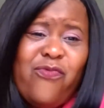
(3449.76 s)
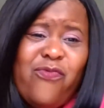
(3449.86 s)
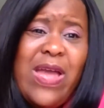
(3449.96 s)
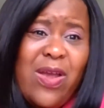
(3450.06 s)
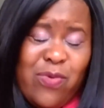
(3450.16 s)

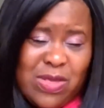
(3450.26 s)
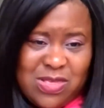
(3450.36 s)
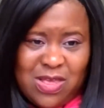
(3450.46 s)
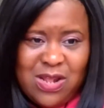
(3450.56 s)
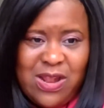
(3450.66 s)
very
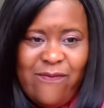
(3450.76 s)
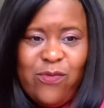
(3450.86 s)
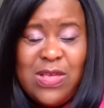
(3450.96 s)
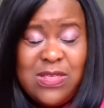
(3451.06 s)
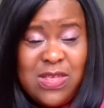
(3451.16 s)
senior
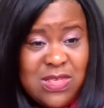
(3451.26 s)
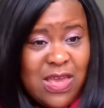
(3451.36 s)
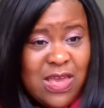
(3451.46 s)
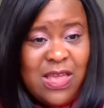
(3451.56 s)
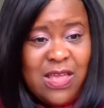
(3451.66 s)
levels, as I
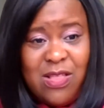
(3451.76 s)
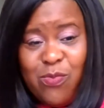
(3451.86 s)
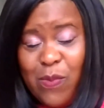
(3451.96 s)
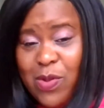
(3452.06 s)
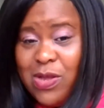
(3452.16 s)
say,
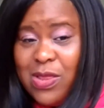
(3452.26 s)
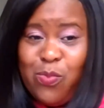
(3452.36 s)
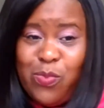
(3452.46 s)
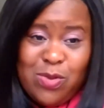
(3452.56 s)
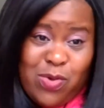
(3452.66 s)
when we look at that
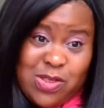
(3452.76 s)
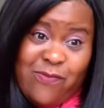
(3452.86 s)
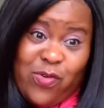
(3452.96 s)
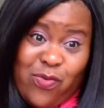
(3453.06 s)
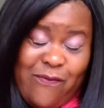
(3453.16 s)
Windrush
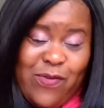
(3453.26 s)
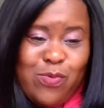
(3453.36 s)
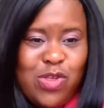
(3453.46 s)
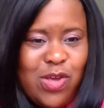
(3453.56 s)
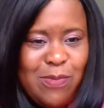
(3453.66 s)
infographic,
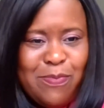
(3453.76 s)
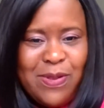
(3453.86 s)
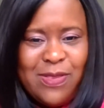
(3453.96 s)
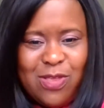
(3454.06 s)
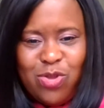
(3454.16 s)
which you can
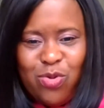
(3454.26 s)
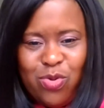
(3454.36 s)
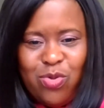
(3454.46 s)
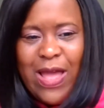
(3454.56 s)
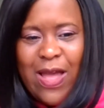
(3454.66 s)

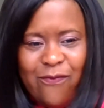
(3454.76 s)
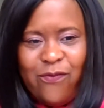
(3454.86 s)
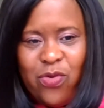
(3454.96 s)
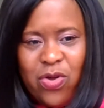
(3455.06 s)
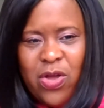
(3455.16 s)
look out
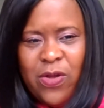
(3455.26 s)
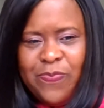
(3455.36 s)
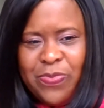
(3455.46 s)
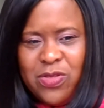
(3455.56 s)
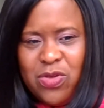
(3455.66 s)
for
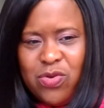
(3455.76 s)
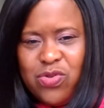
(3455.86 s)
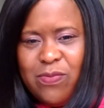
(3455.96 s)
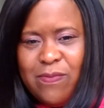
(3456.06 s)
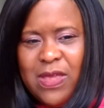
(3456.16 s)
on
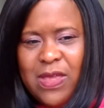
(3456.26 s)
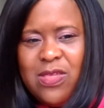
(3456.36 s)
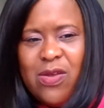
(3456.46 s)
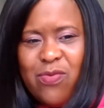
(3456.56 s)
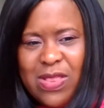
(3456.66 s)
social
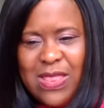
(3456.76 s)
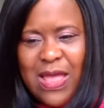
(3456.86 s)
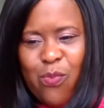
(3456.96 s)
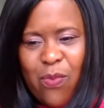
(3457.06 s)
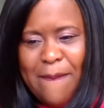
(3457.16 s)
media, they're in
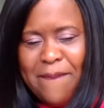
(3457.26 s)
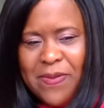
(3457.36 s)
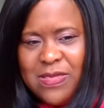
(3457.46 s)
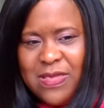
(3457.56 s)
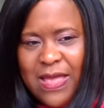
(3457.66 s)
that
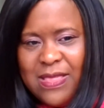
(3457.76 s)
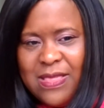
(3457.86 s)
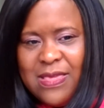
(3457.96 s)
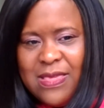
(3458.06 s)
1%.